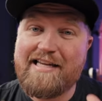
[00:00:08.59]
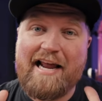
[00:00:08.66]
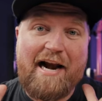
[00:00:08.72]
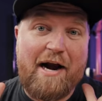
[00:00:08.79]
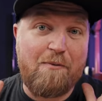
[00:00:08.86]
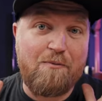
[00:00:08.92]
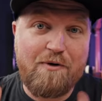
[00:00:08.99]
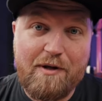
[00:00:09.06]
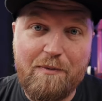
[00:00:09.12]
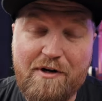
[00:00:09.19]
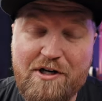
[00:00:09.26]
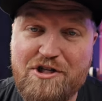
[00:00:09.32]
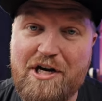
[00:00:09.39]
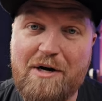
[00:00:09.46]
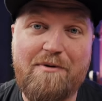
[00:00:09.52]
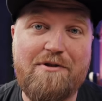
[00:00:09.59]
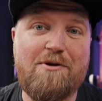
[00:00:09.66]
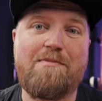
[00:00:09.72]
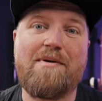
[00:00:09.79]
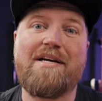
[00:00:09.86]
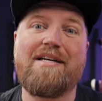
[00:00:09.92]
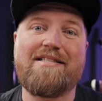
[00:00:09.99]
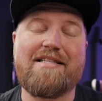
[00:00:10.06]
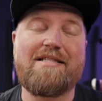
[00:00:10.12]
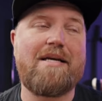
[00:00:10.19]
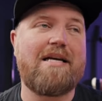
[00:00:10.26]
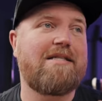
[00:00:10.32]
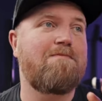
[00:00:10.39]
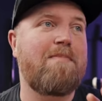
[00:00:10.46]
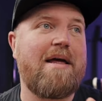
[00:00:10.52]
and I really want to share it with you because it's
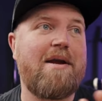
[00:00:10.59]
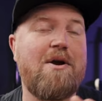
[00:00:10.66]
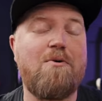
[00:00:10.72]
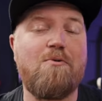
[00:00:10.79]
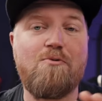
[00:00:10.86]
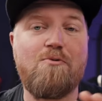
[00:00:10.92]
it's been